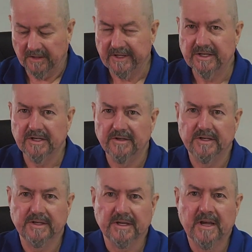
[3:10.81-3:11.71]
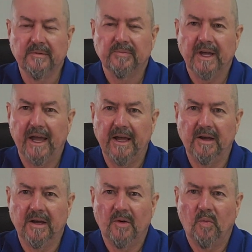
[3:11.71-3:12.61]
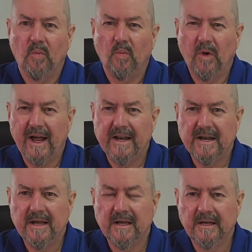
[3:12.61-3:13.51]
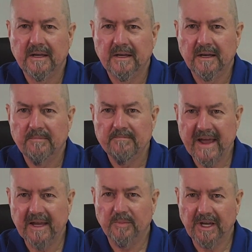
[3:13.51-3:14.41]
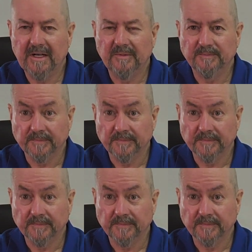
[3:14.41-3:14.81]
This uses a 1 megabit